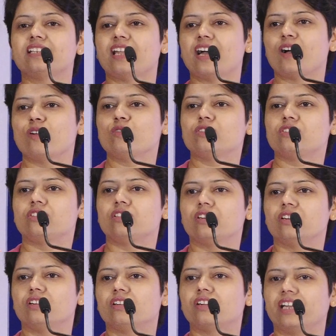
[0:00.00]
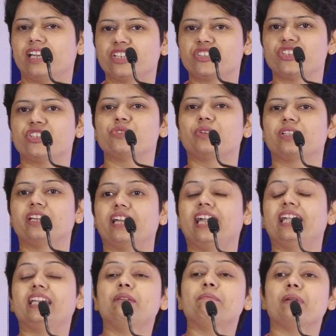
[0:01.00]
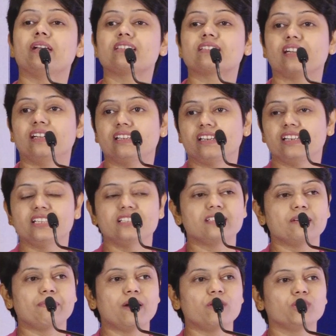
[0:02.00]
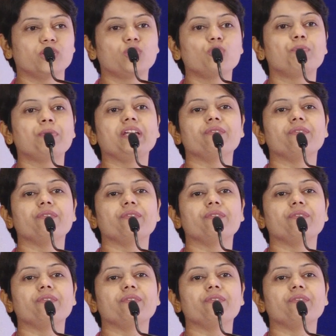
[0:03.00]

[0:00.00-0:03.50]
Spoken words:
announced the connections with the 18 plus countries about the rupee